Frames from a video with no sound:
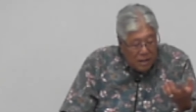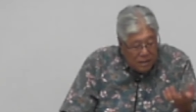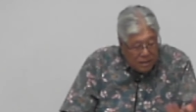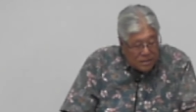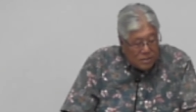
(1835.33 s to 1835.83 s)

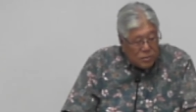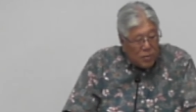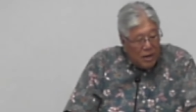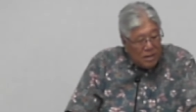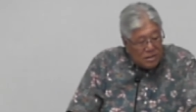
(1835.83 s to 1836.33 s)
This is
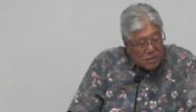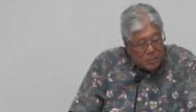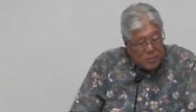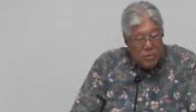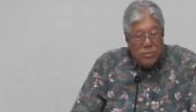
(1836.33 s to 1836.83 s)
why the
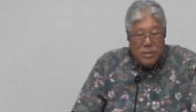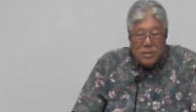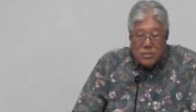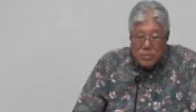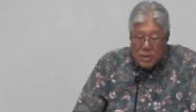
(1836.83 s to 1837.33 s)
Spirit is